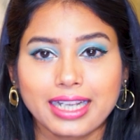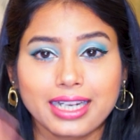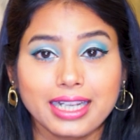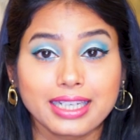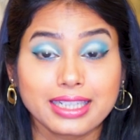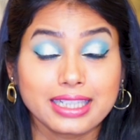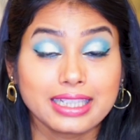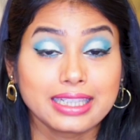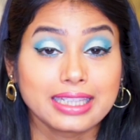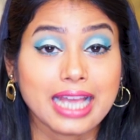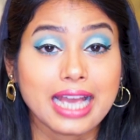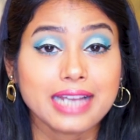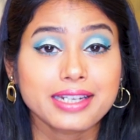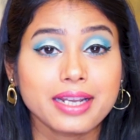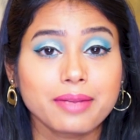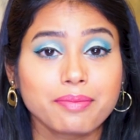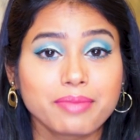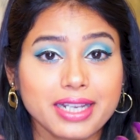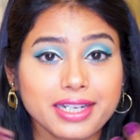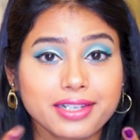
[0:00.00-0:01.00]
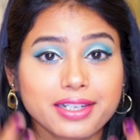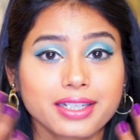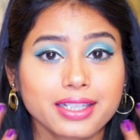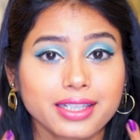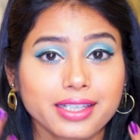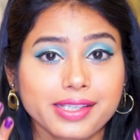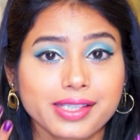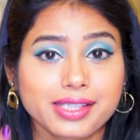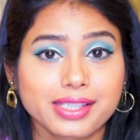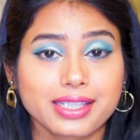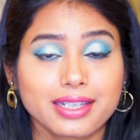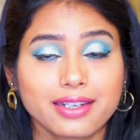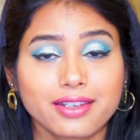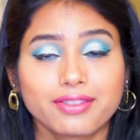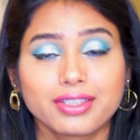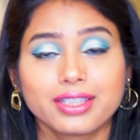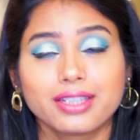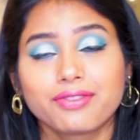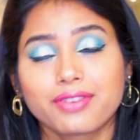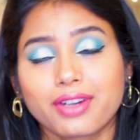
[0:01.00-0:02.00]
and in that I blended the concealer
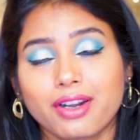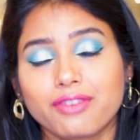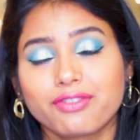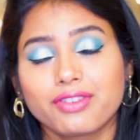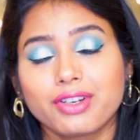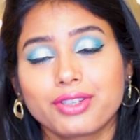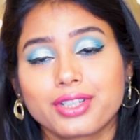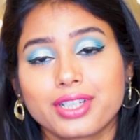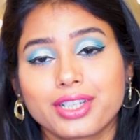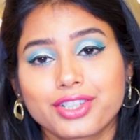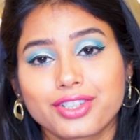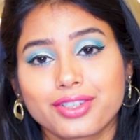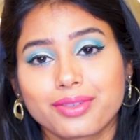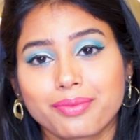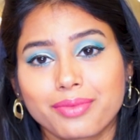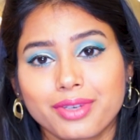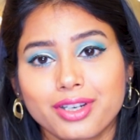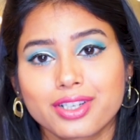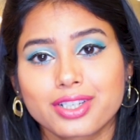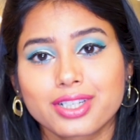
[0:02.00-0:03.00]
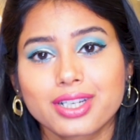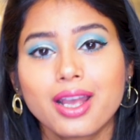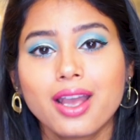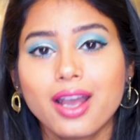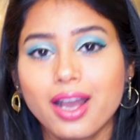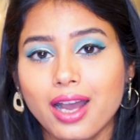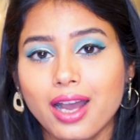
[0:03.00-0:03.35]
with the foundation brush.